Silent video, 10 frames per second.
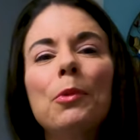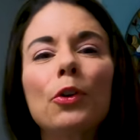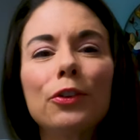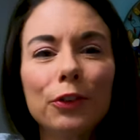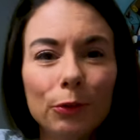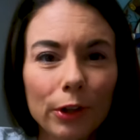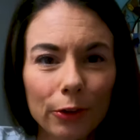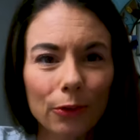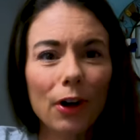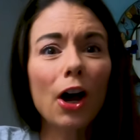most of you
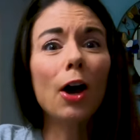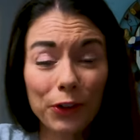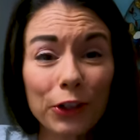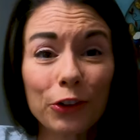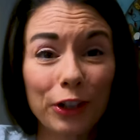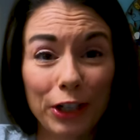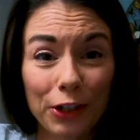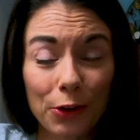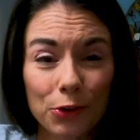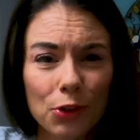know, figure
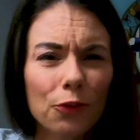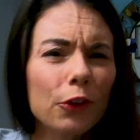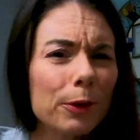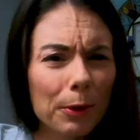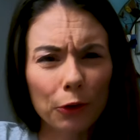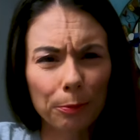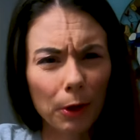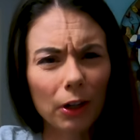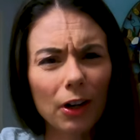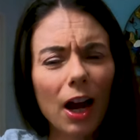skating coach for the most
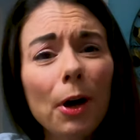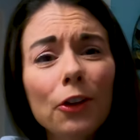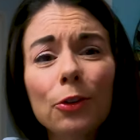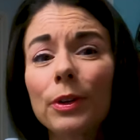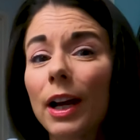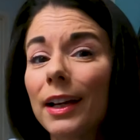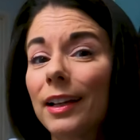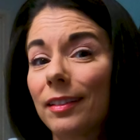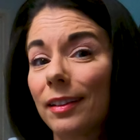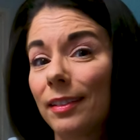part. I'm also an
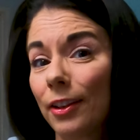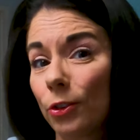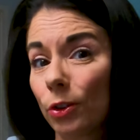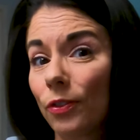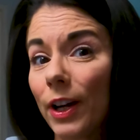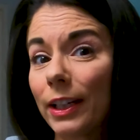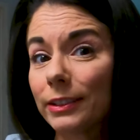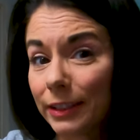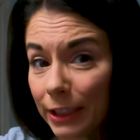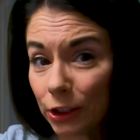ISSA certified
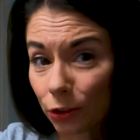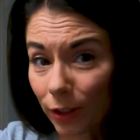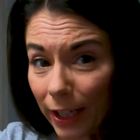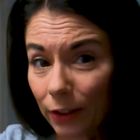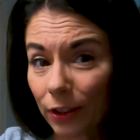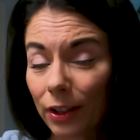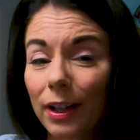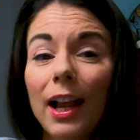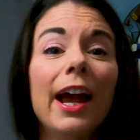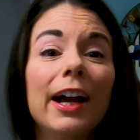elite
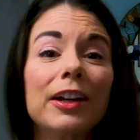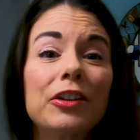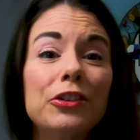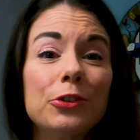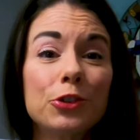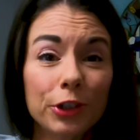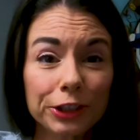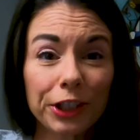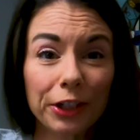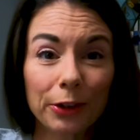trainer and
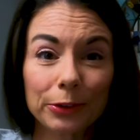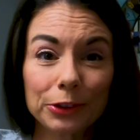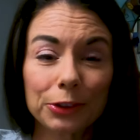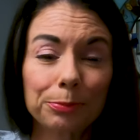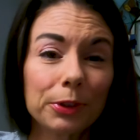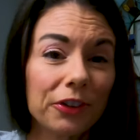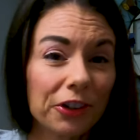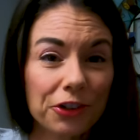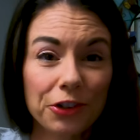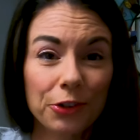nutrition coach,
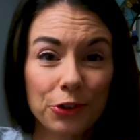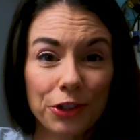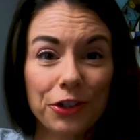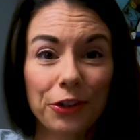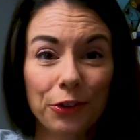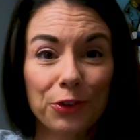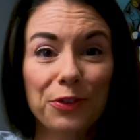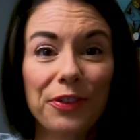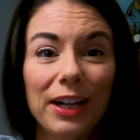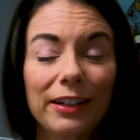precision nutrition
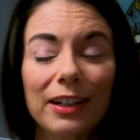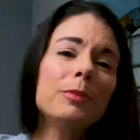certified.